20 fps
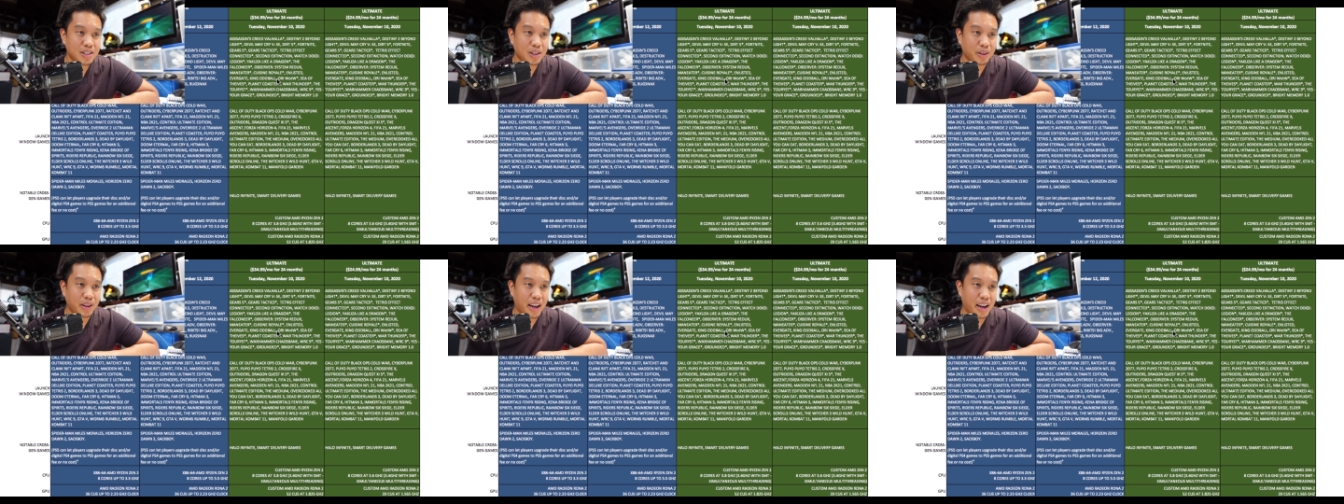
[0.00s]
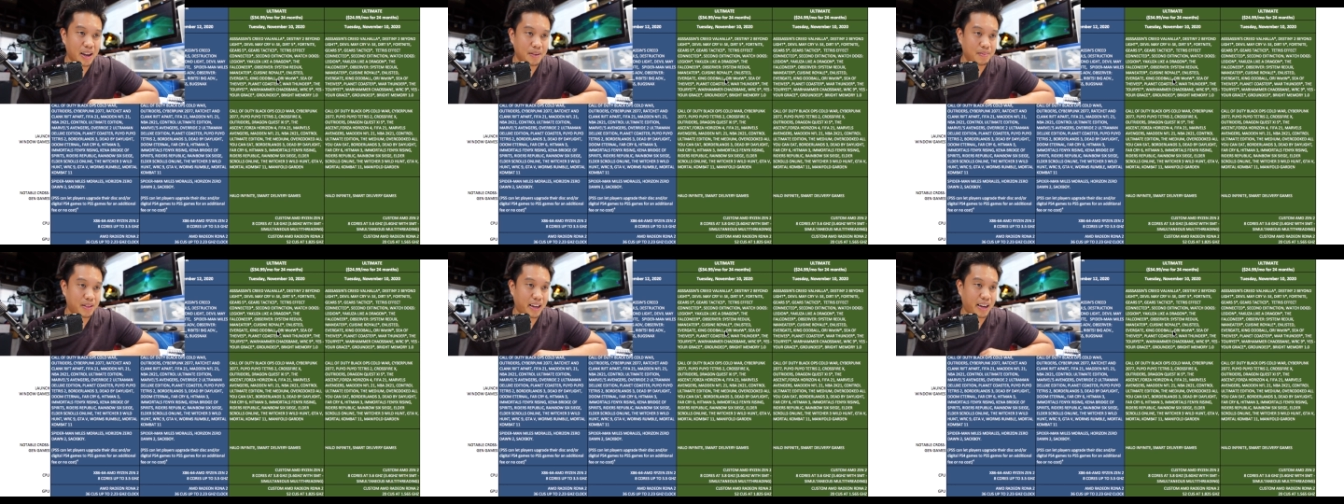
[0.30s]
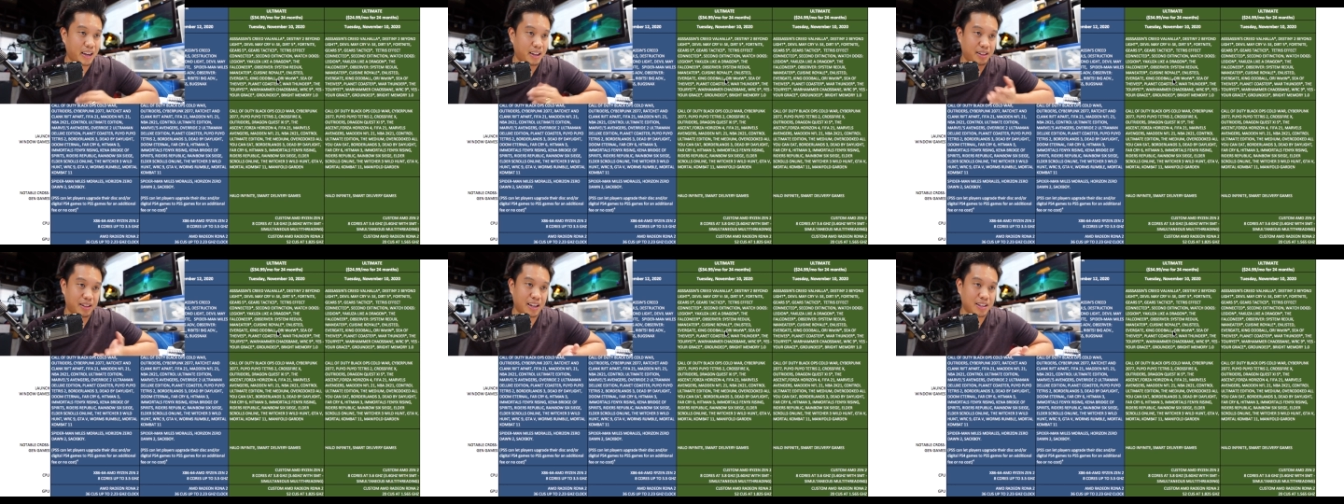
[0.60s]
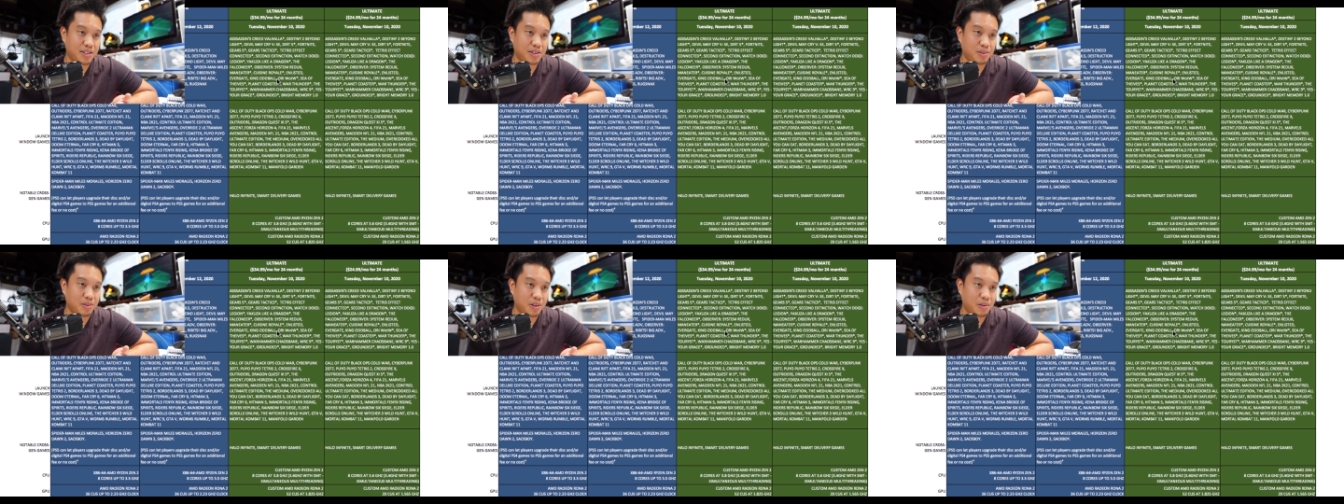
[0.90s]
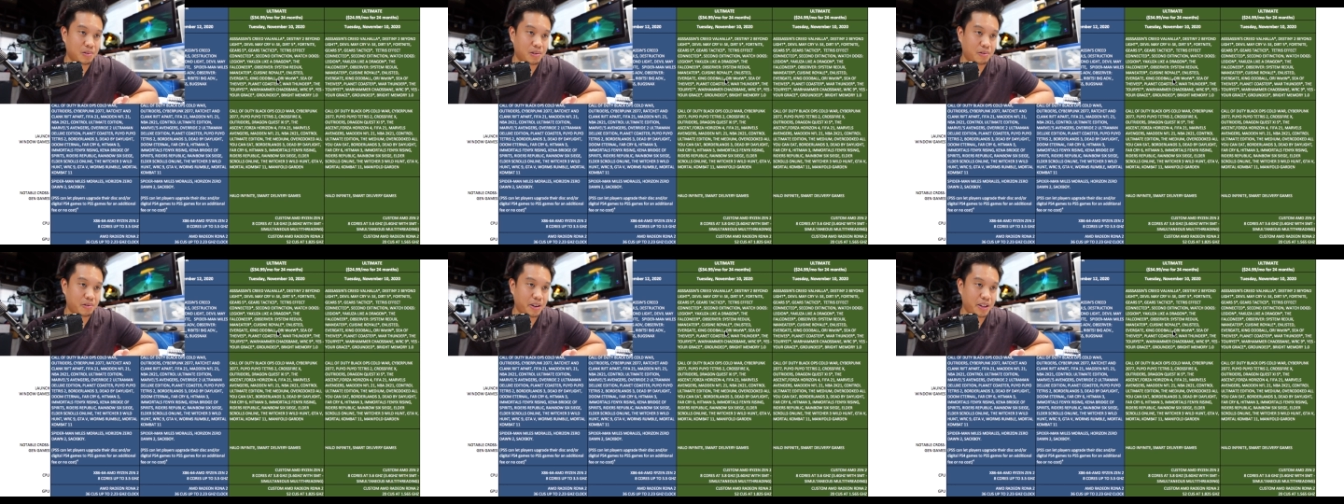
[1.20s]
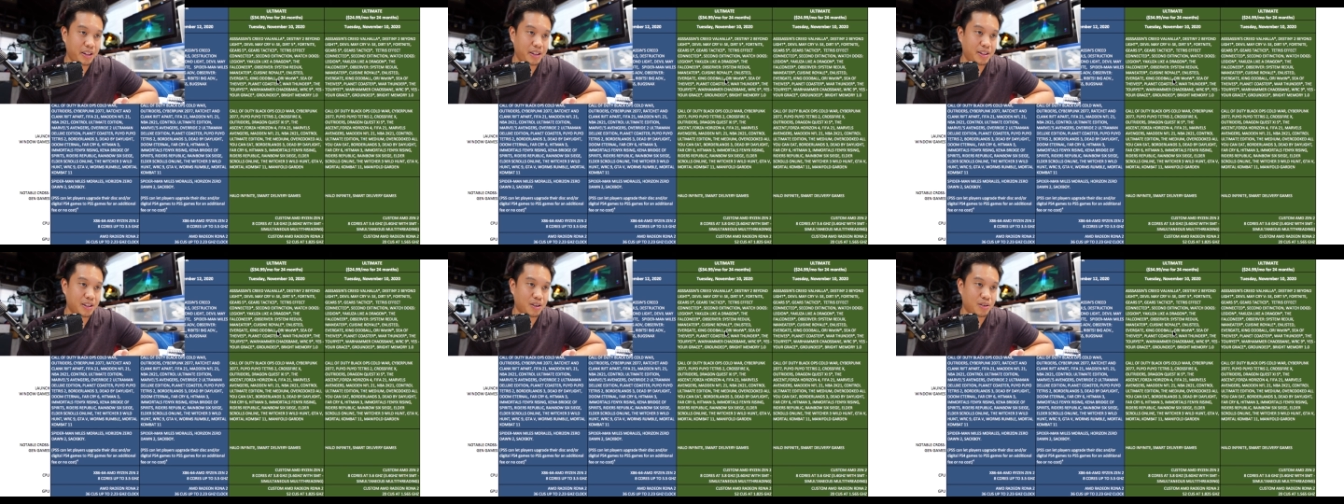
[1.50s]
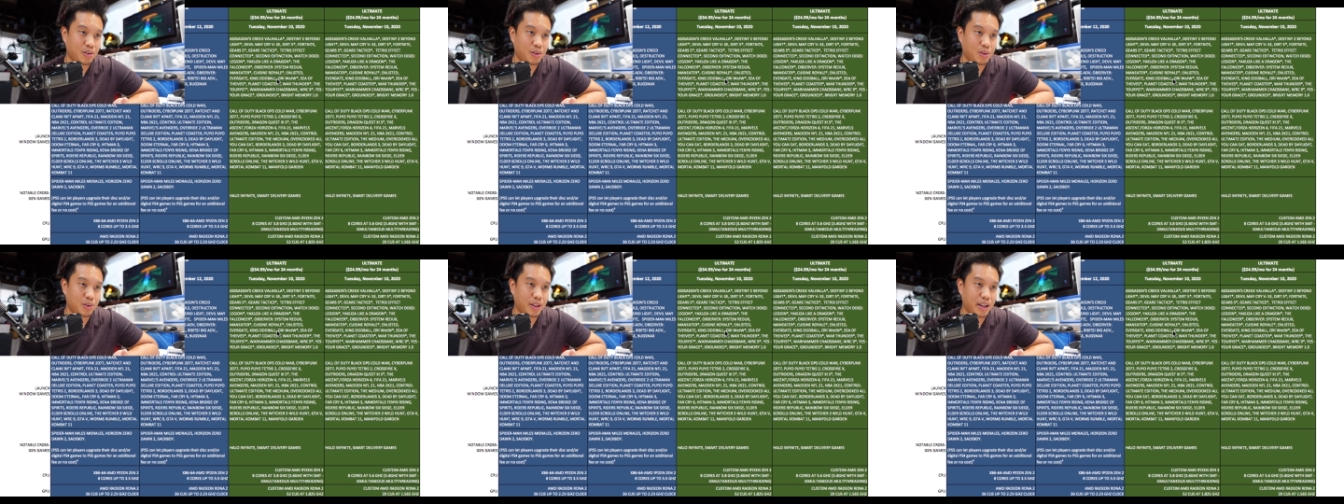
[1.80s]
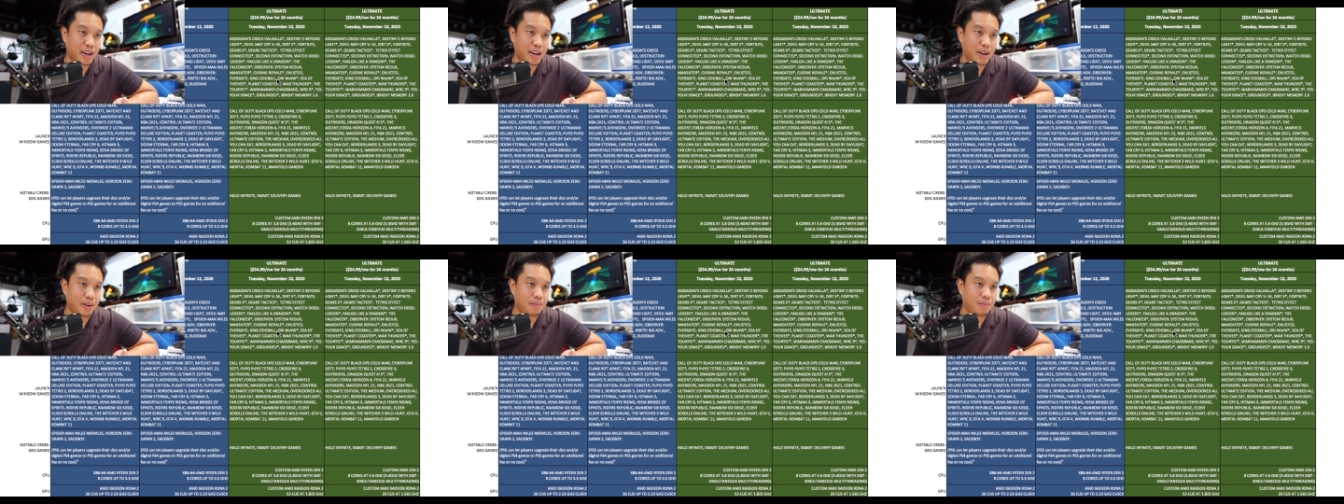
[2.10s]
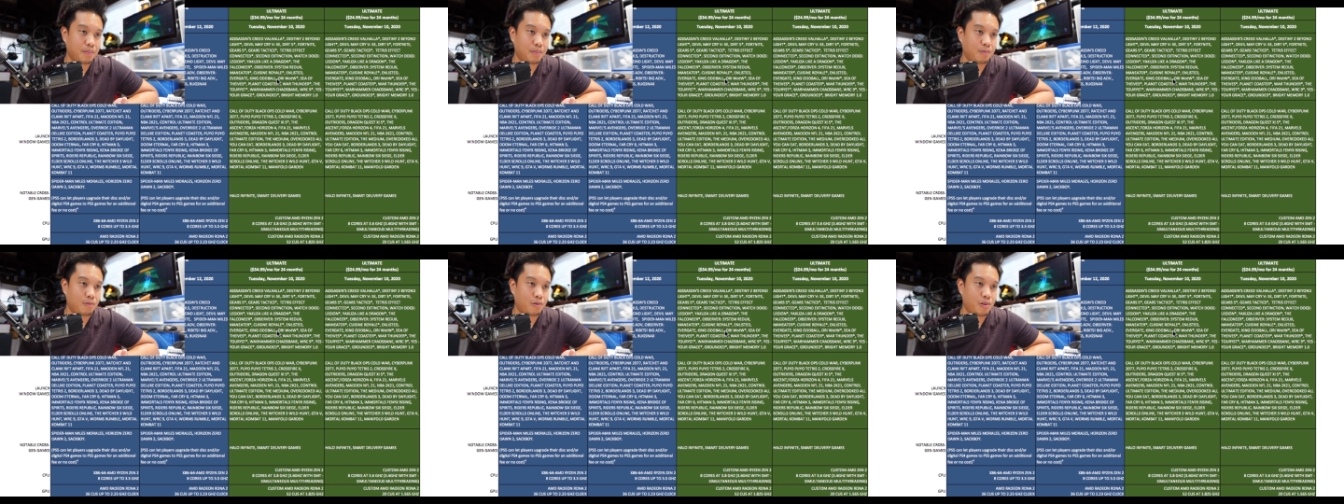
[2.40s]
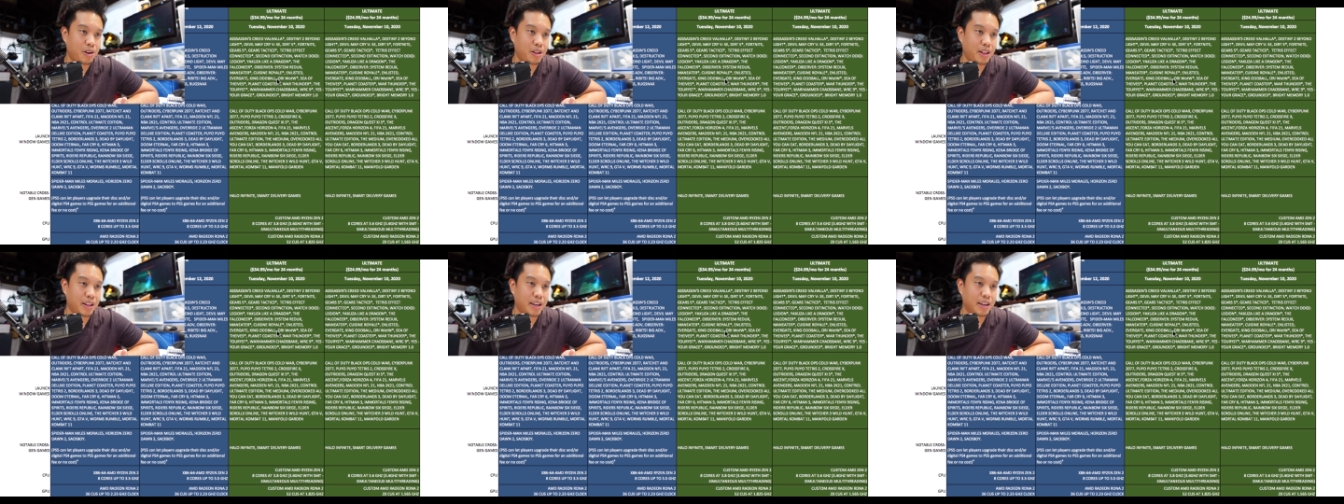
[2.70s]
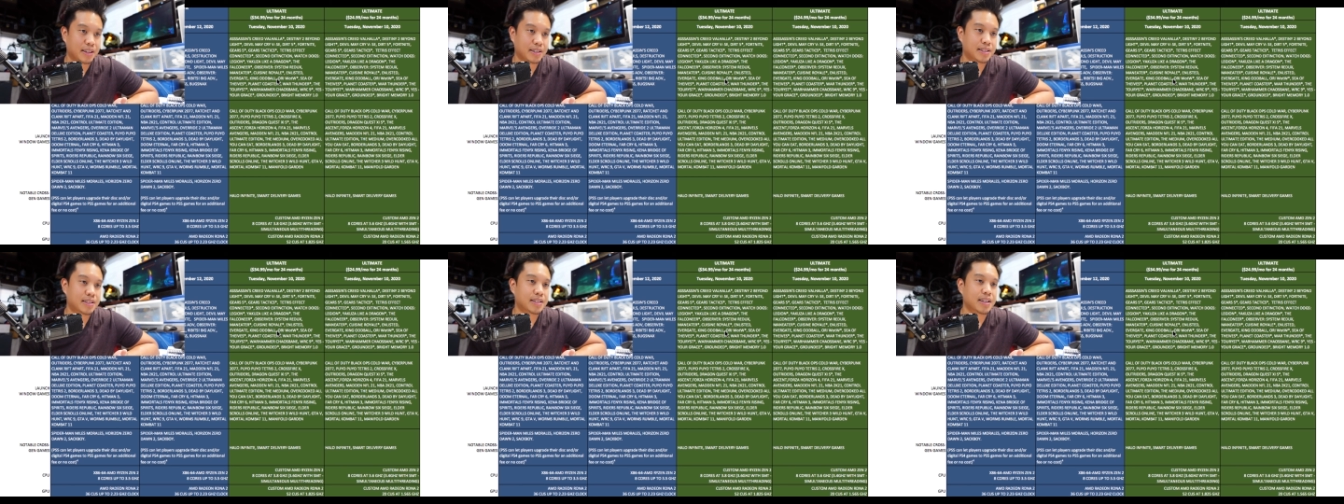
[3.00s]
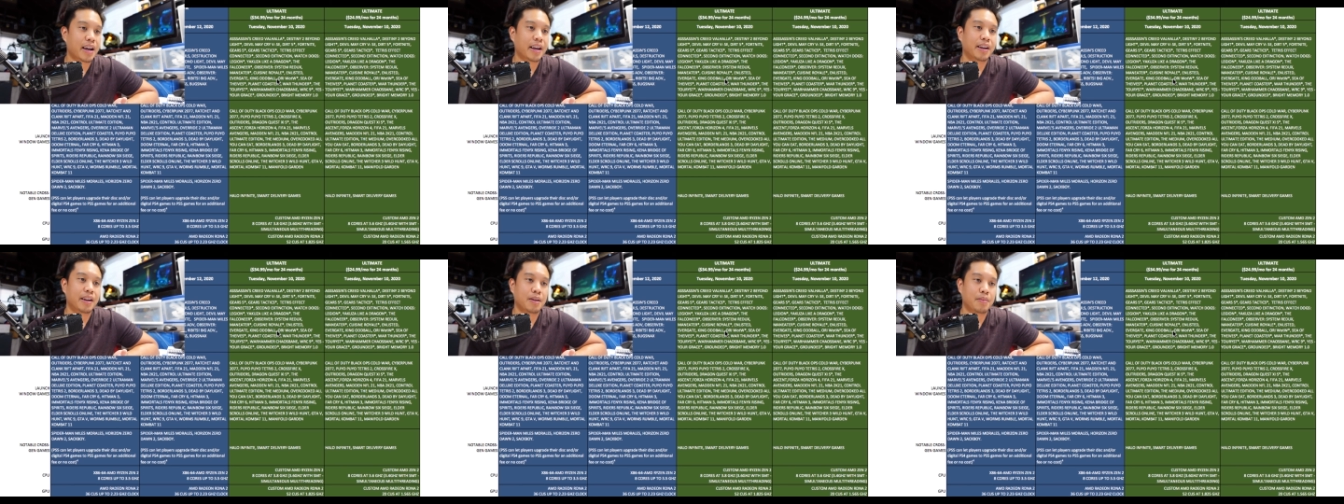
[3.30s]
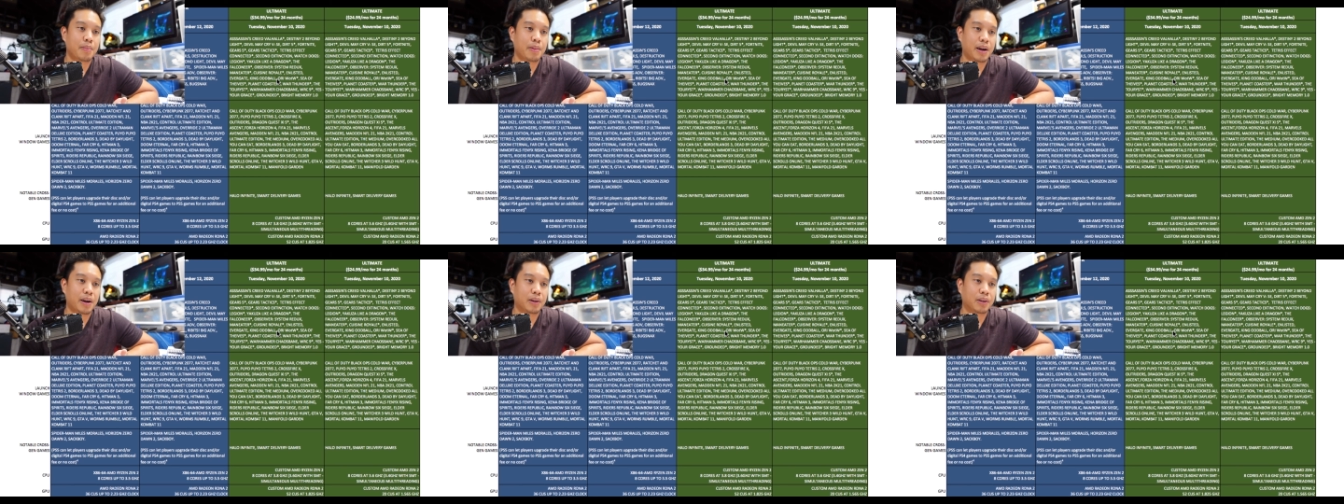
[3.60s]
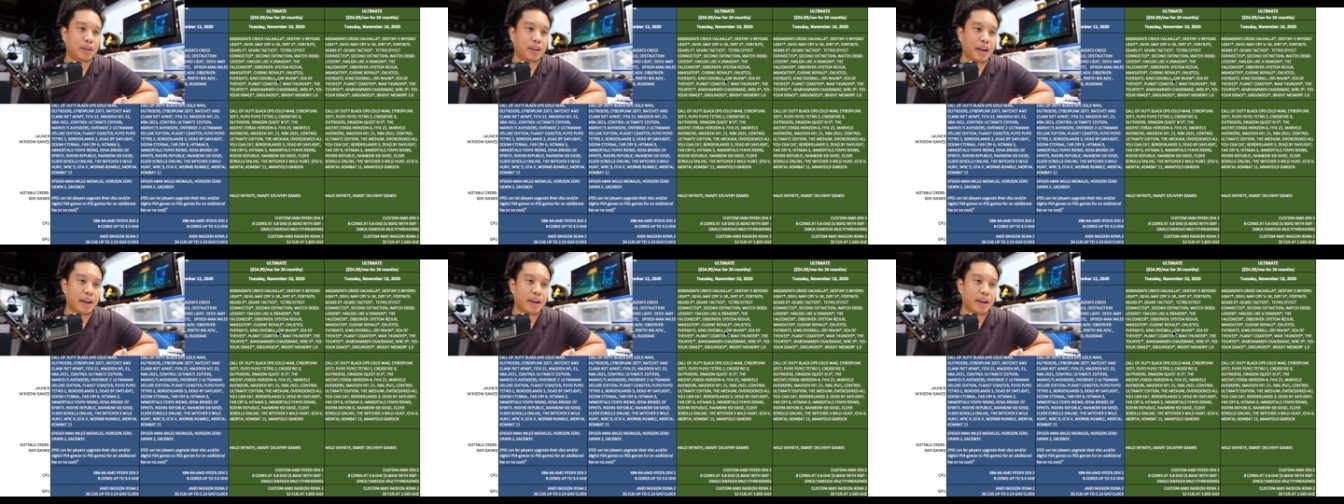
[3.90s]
So yeah, I'm like, that's the only one really though that I'm really excited about.